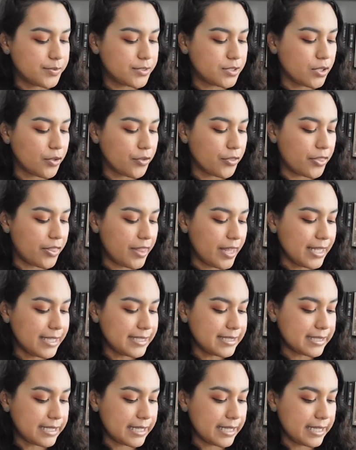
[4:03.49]
So
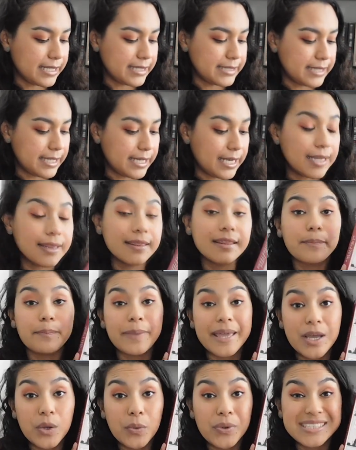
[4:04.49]
this is in the
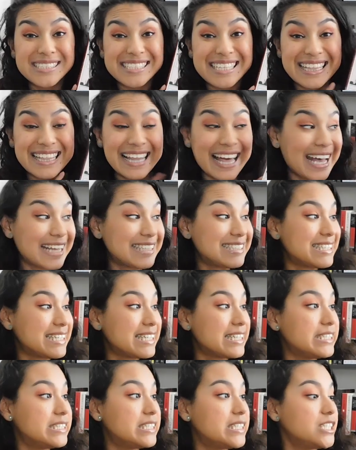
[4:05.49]
Penguins
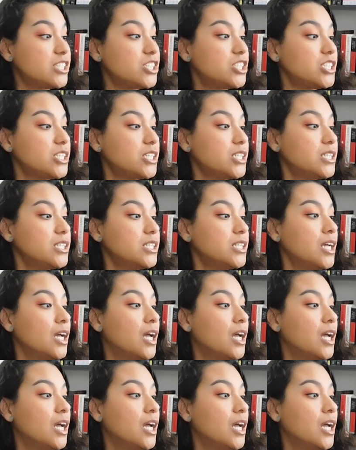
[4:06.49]
Classic Edition,